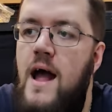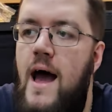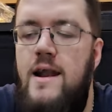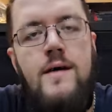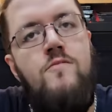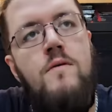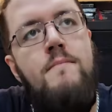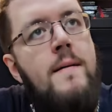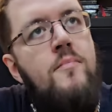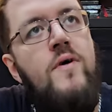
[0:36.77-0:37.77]
and
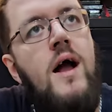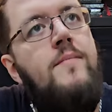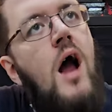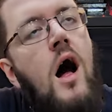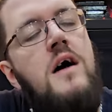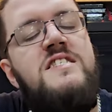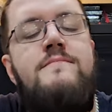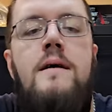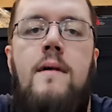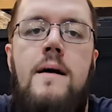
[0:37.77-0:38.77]
I'm casting
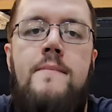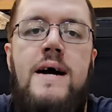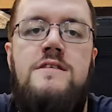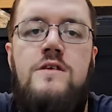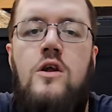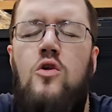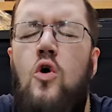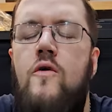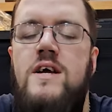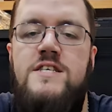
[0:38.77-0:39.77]
my mind back to the
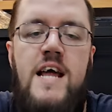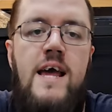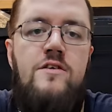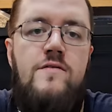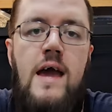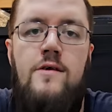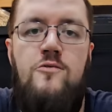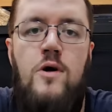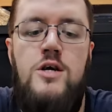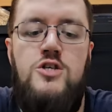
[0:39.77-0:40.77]
glorious days of Games
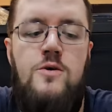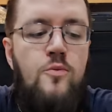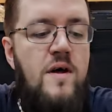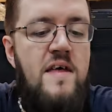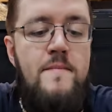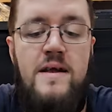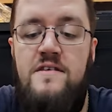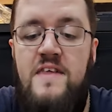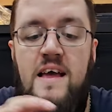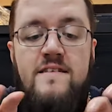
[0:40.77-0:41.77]
Workshop where they made
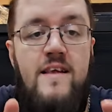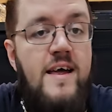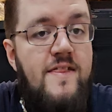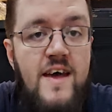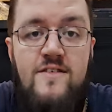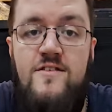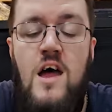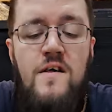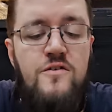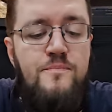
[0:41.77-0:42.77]
things like this
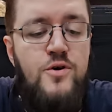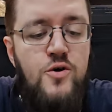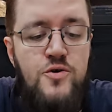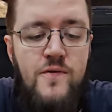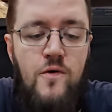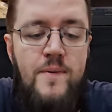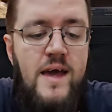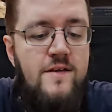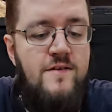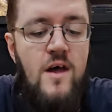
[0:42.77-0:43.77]
beautiful
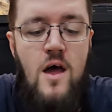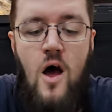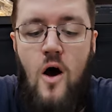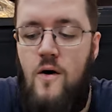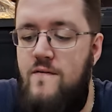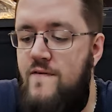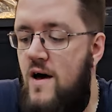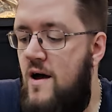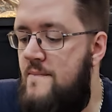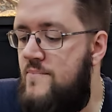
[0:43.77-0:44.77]
piece of
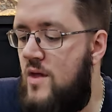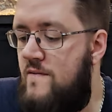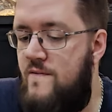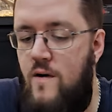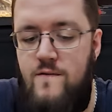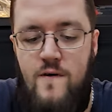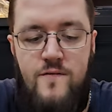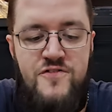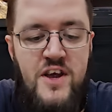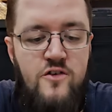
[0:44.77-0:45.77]

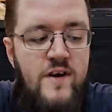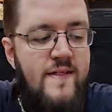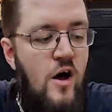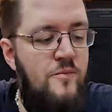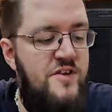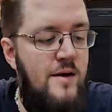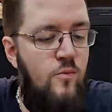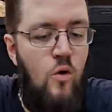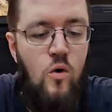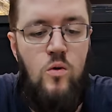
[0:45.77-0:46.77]
scenery, the Helms Deep
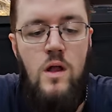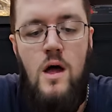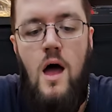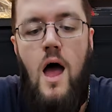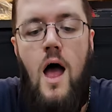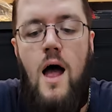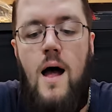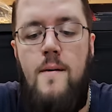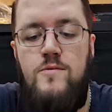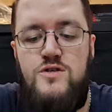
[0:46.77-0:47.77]
wall,
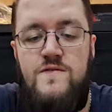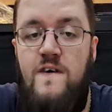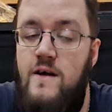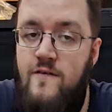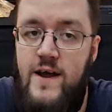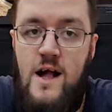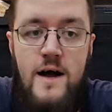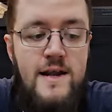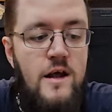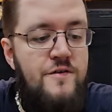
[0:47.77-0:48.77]
which was very
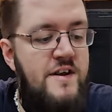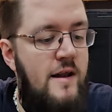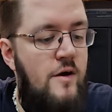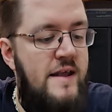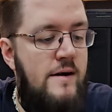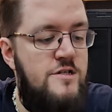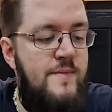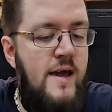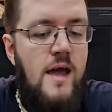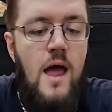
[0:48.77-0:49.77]
kindly loaned out to
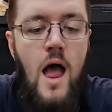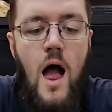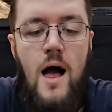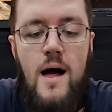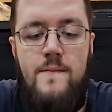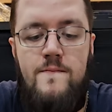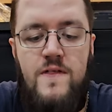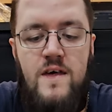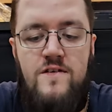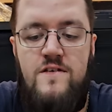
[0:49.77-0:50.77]
me for
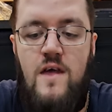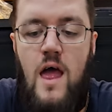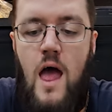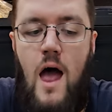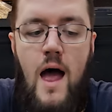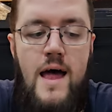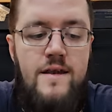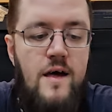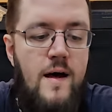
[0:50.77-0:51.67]
this, and